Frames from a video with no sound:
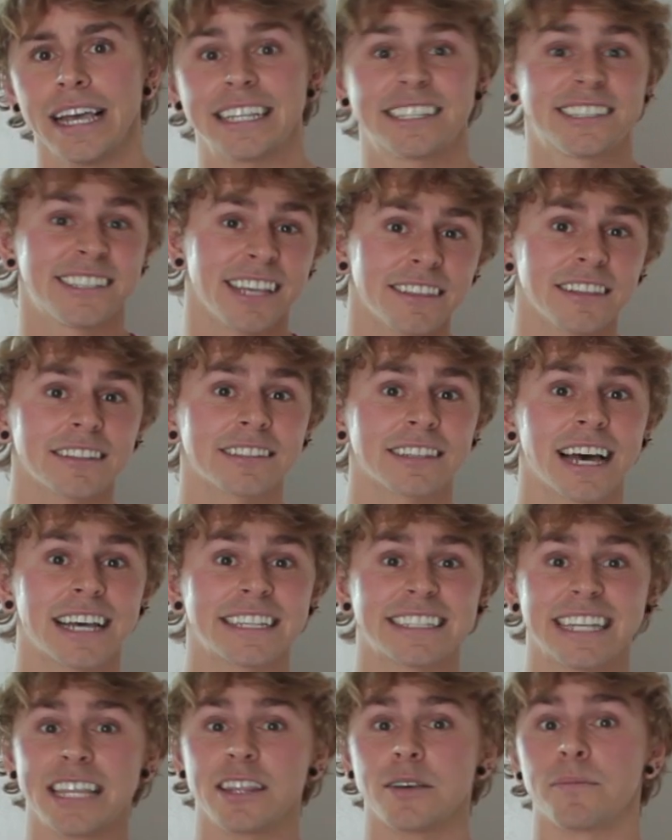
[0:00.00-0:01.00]
It's
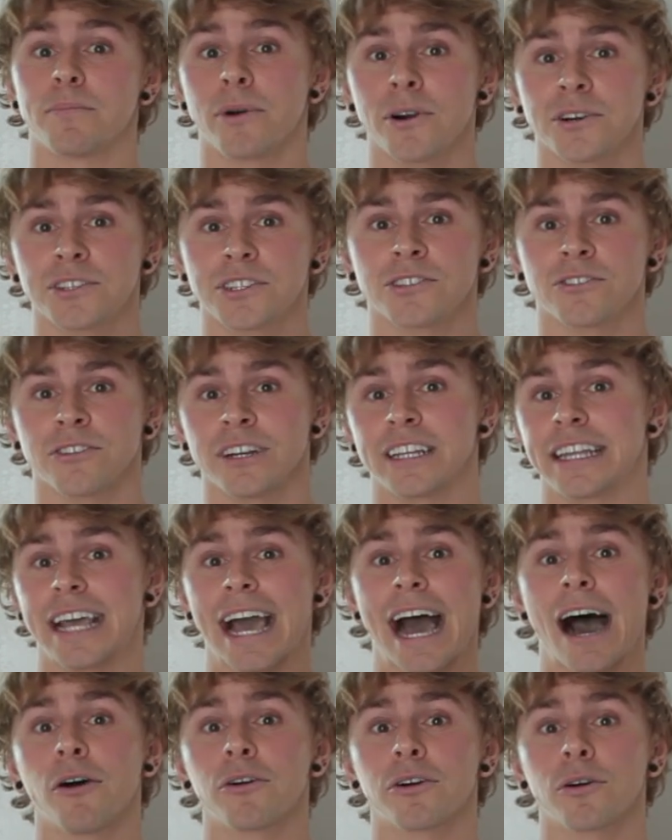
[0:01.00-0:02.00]
synthesized in the birch tree in
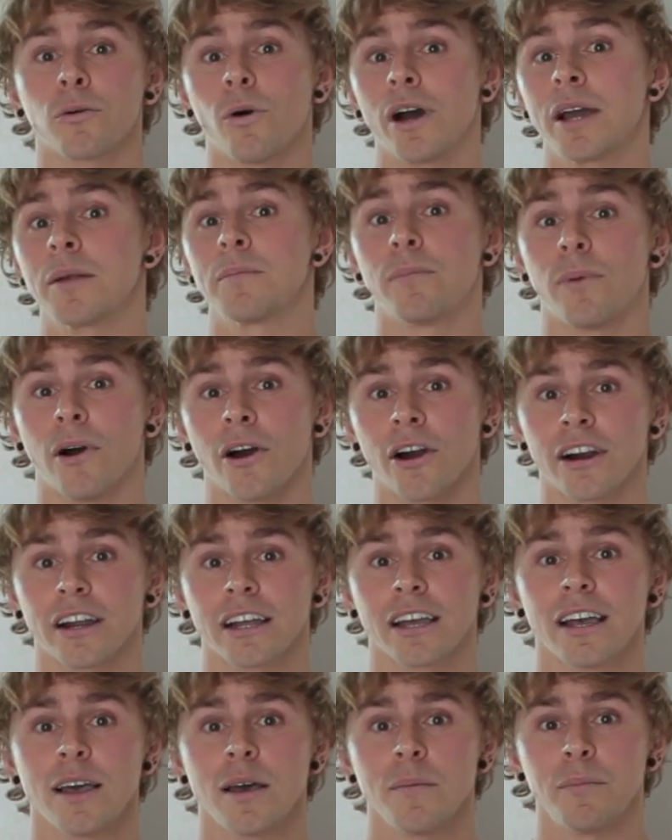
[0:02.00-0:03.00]
the outer white
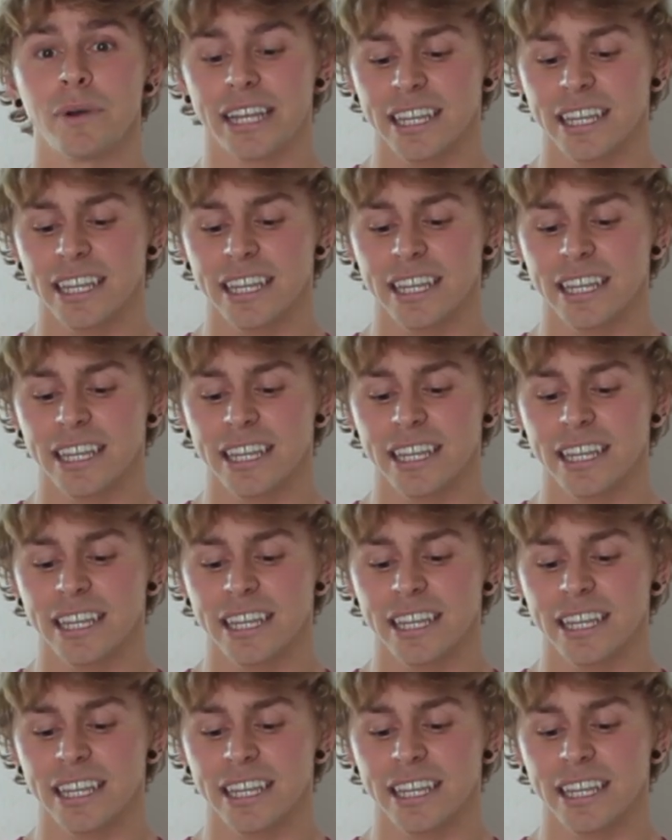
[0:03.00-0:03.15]
bark,